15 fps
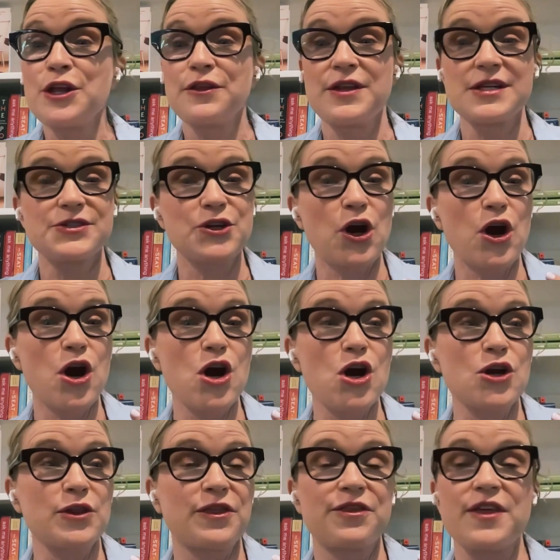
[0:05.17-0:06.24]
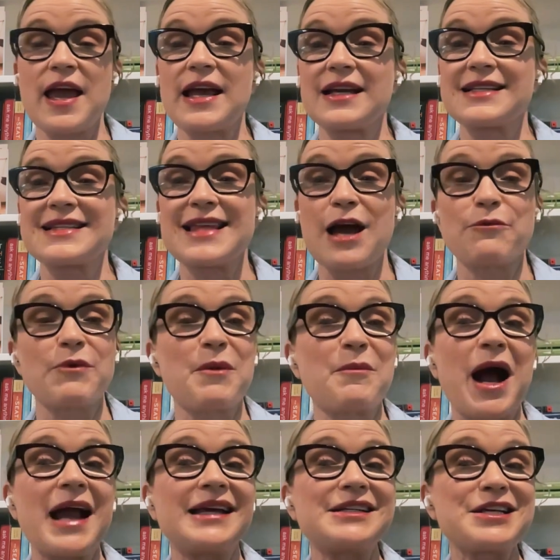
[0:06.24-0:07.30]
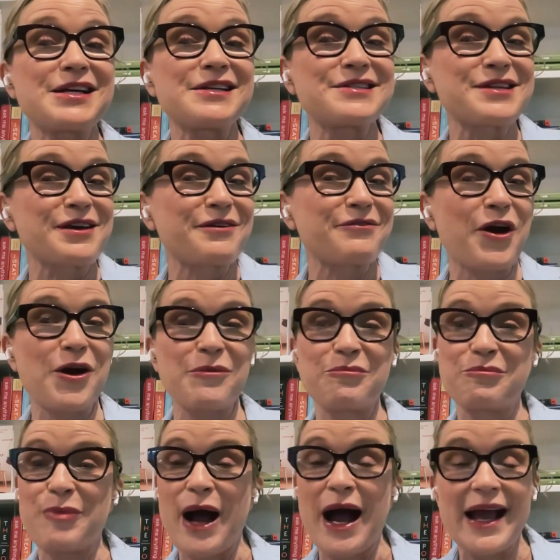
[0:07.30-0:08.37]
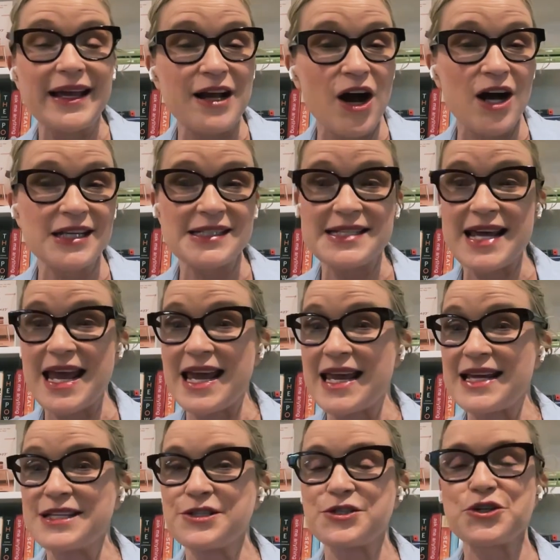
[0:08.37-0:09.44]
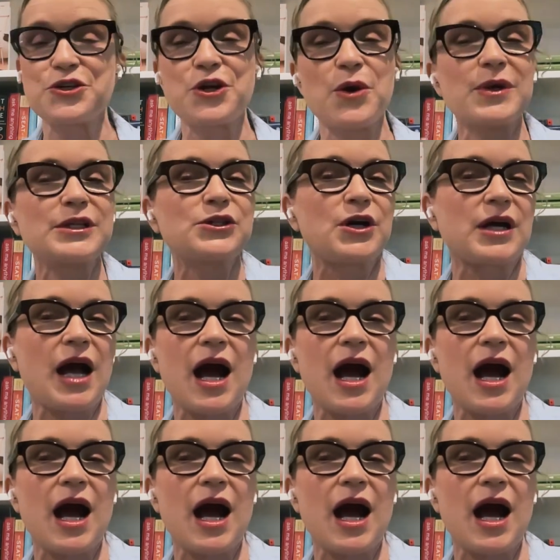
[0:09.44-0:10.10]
These are things that remind us of our bygone days, you know, and look,